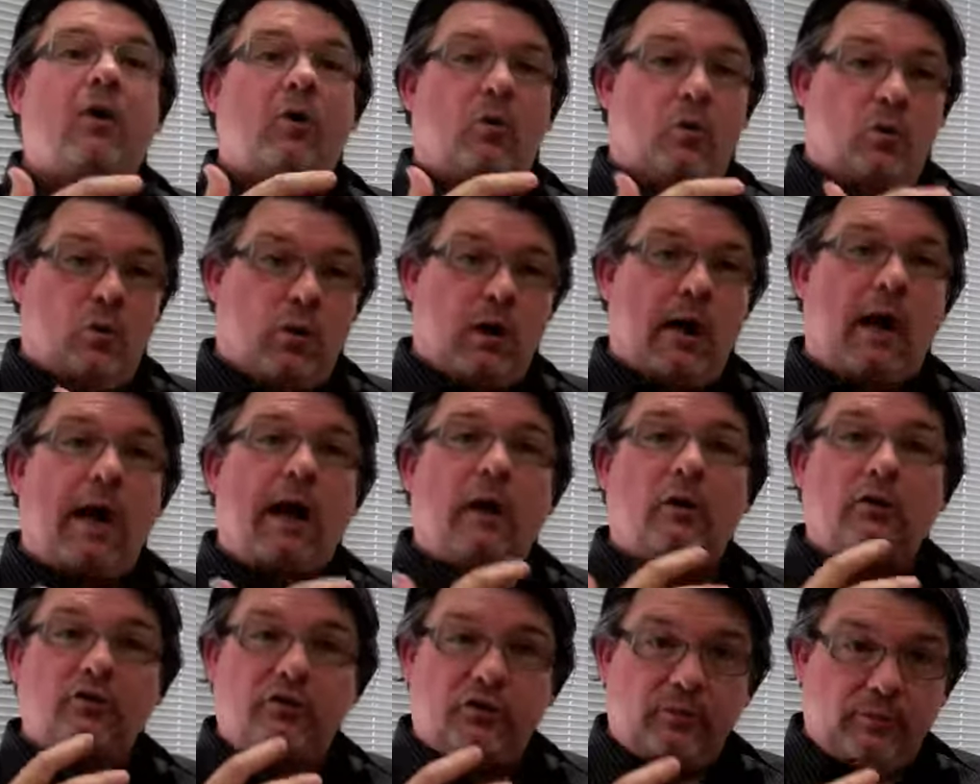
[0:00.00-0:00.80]
or
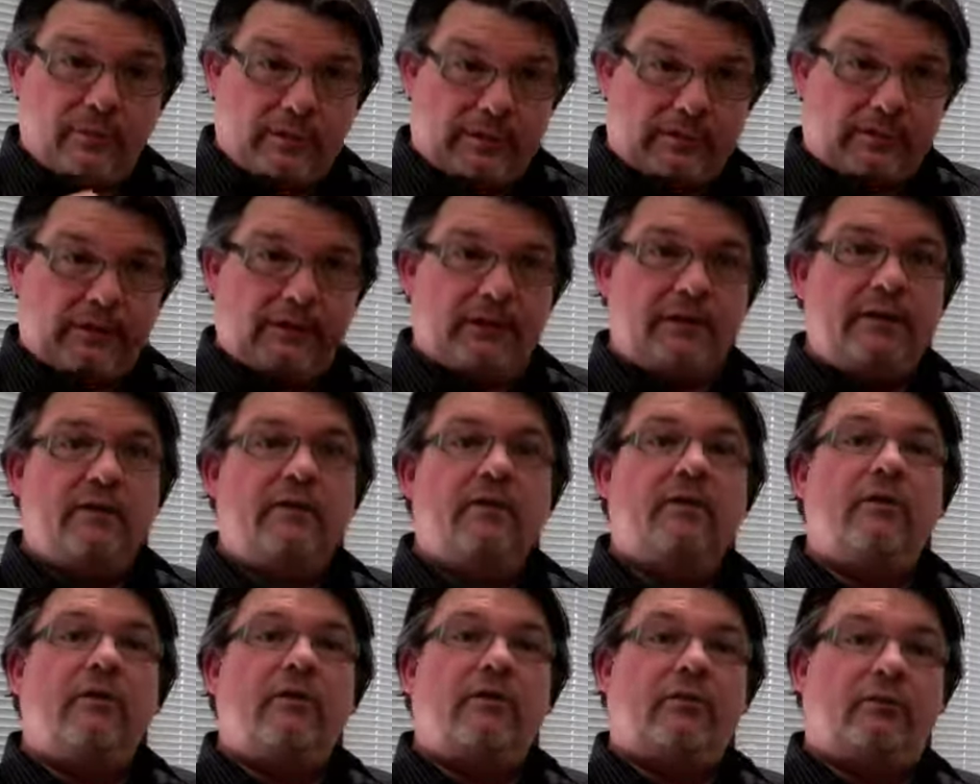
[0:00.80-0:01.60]
ultimately,
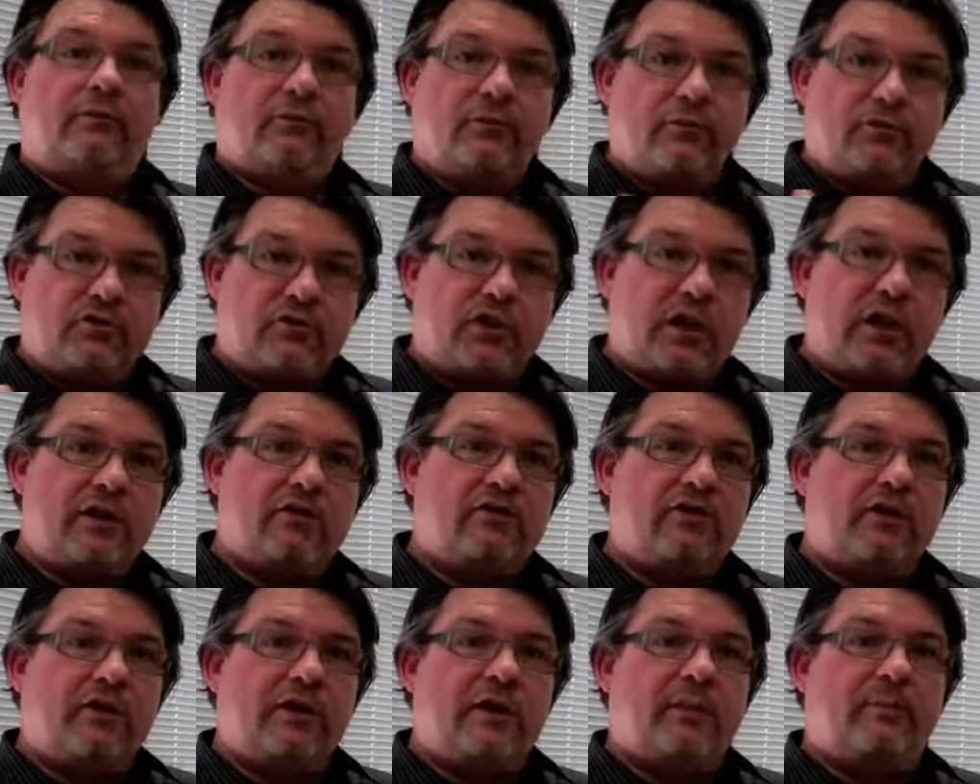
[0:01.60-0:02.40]
through
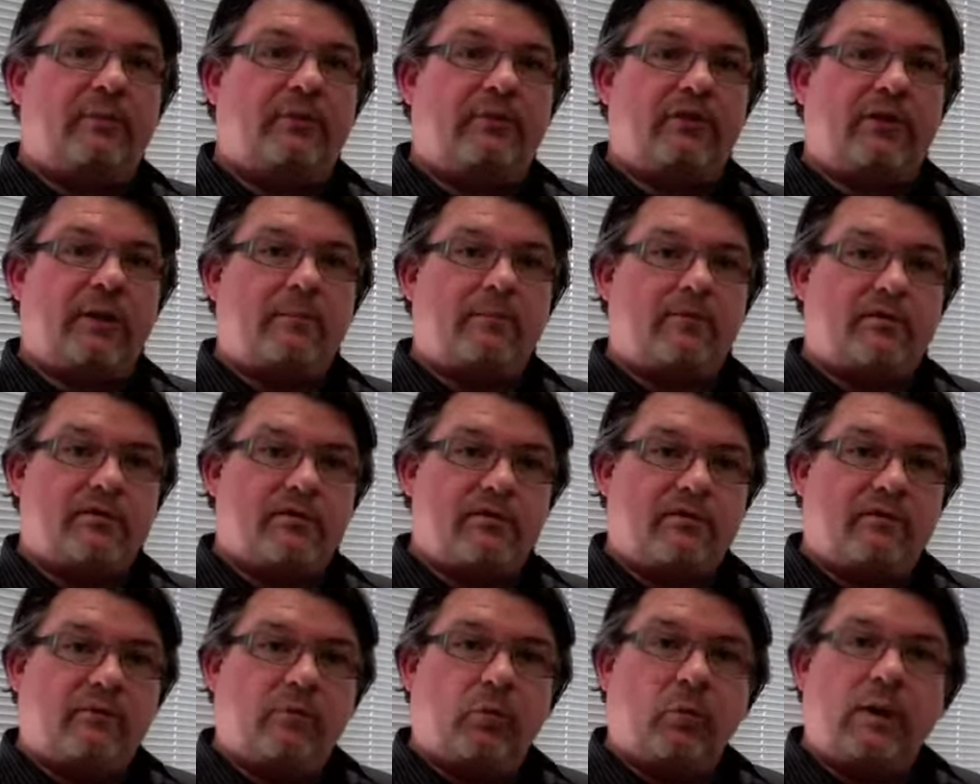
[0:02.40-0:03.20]
changing their
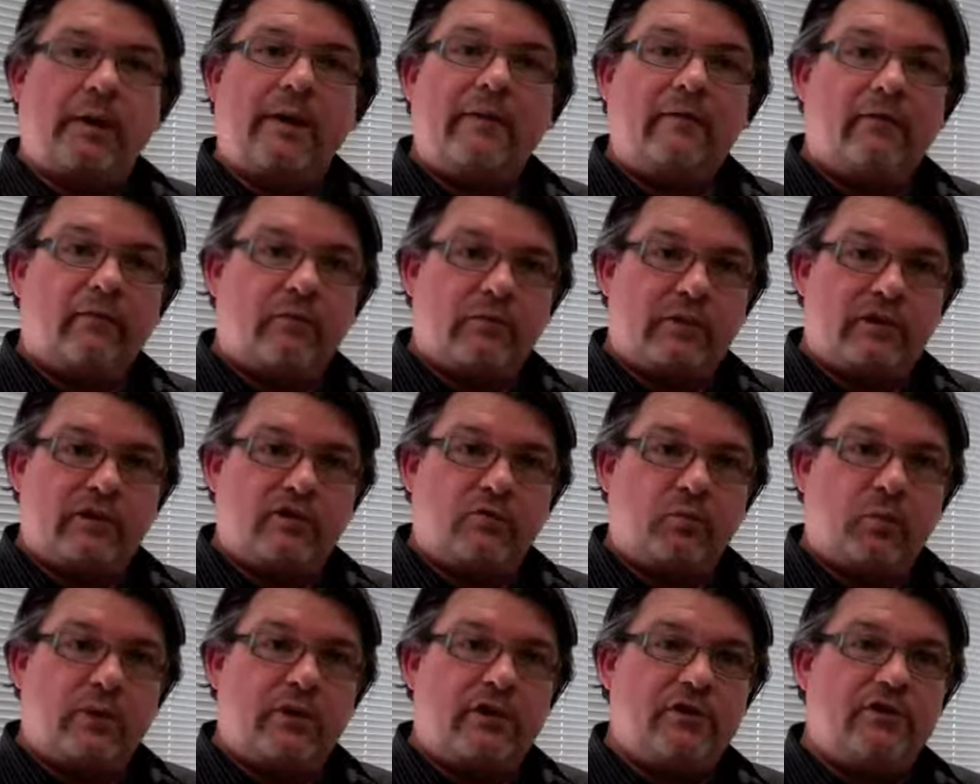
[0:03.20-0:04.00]
perceptions of whatever it
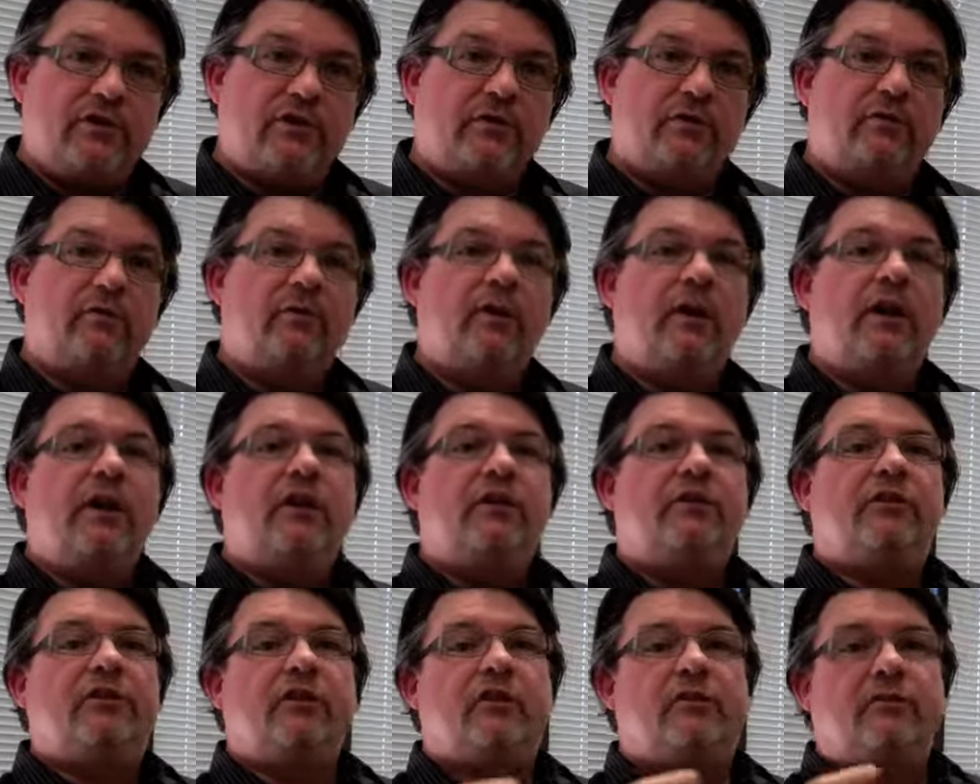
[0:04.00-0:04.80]
is we do,
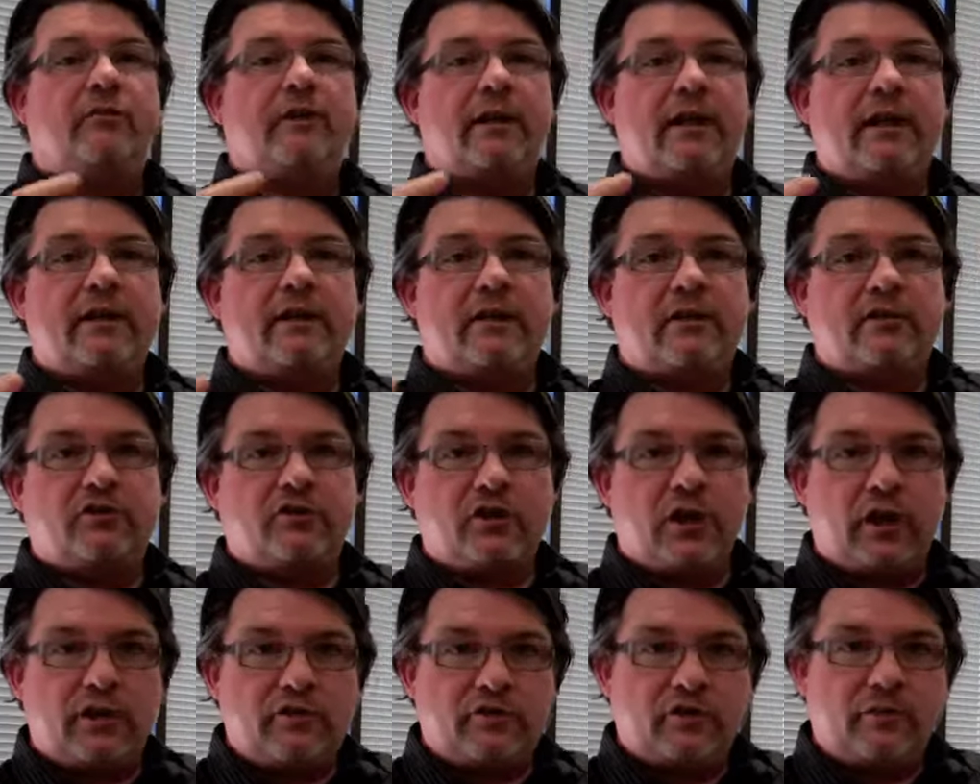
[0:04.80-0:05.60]
to create a
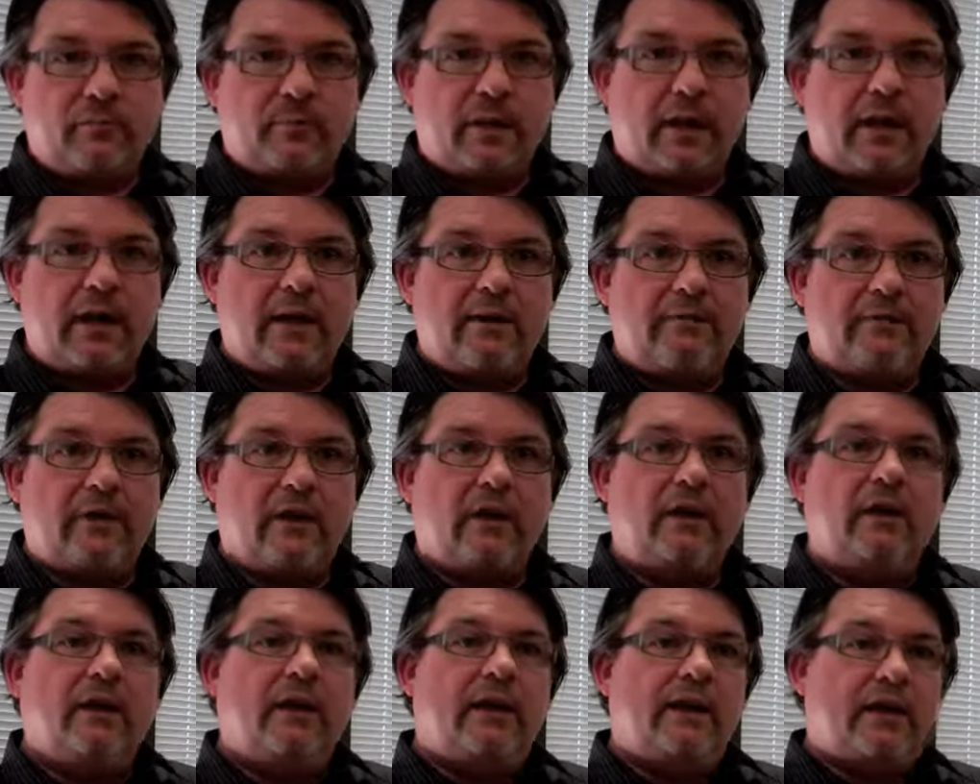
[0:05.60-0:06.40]
change in
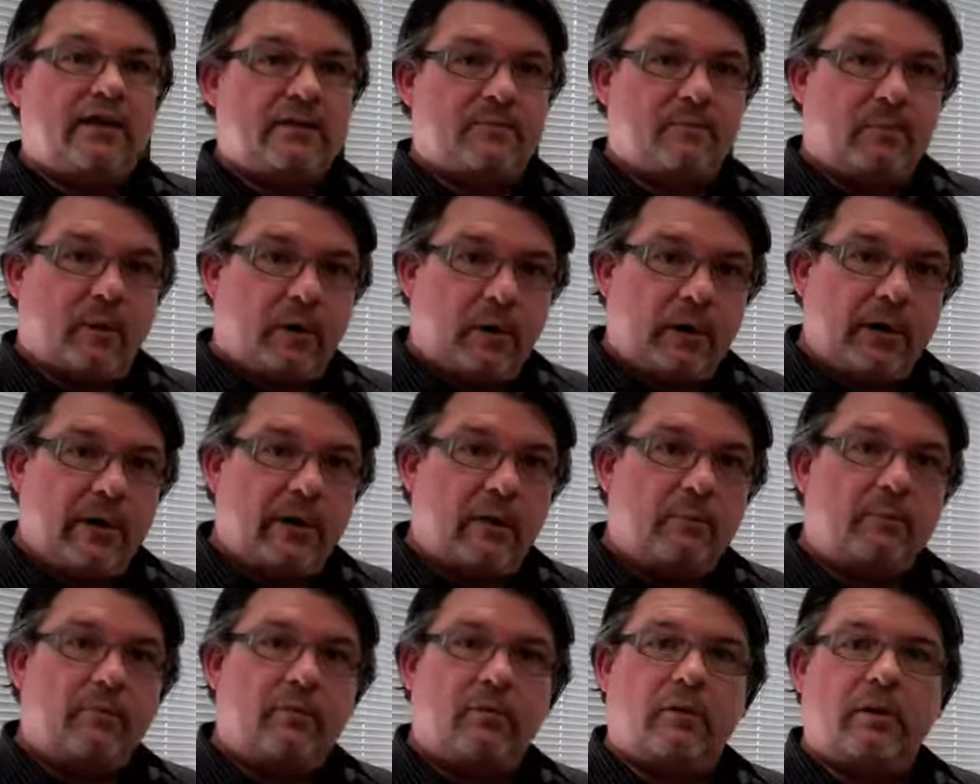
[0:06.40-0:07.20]
behaviour. It's
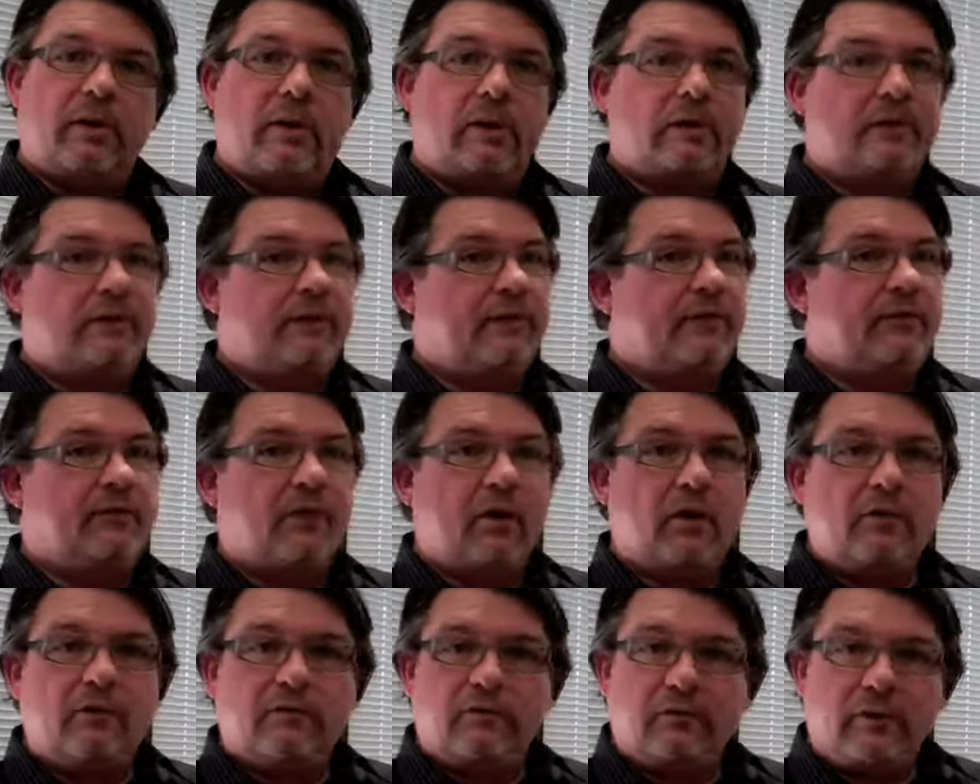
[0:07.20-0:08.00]
buy our product, it's
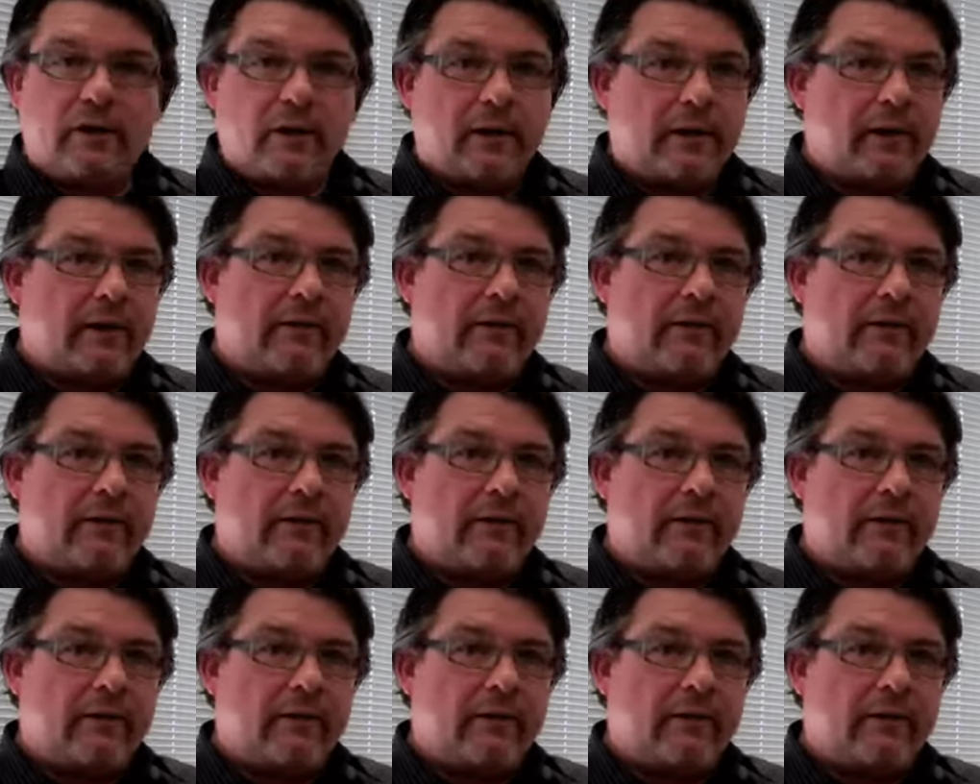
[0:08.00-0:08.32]
vote for our